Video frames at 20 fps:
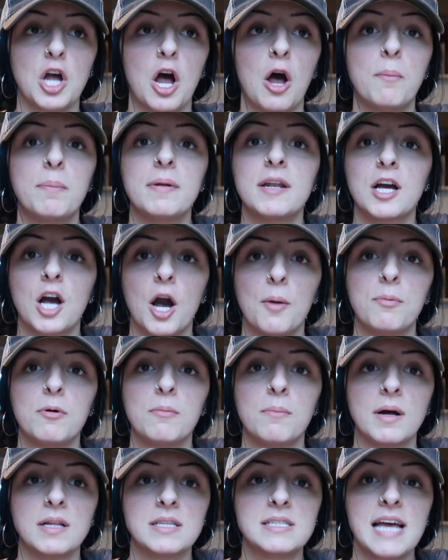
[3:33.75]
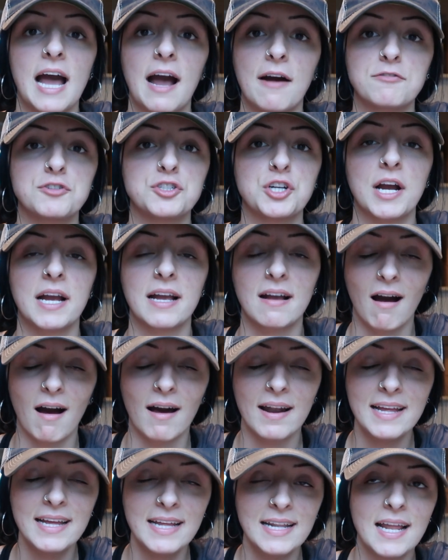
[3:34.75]
up in a couple months after I
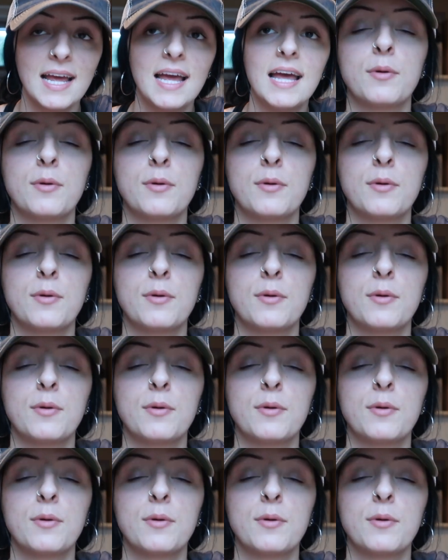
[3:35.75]
got it.